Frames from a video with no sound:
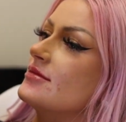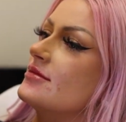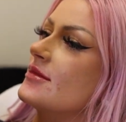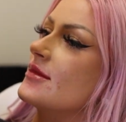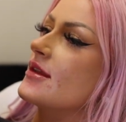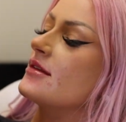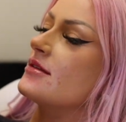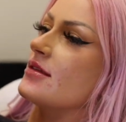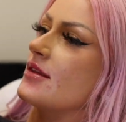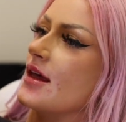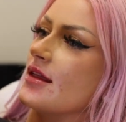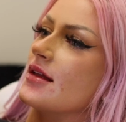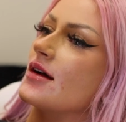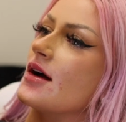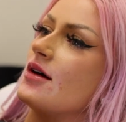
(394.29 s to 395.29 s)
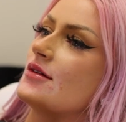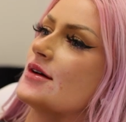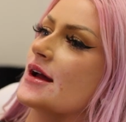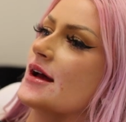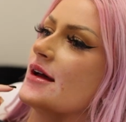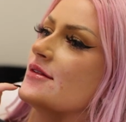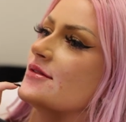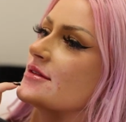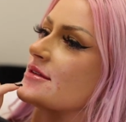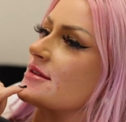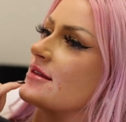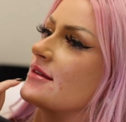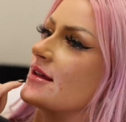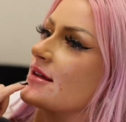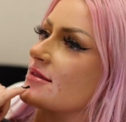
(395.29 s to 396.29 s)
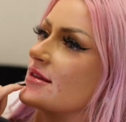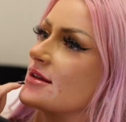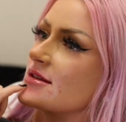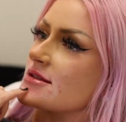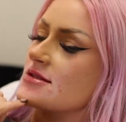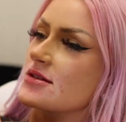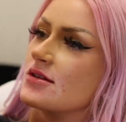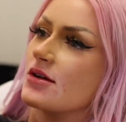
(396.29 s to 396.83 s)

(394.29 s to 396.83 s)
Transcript: Mm -hmm. They look. Oh my god, I even see like this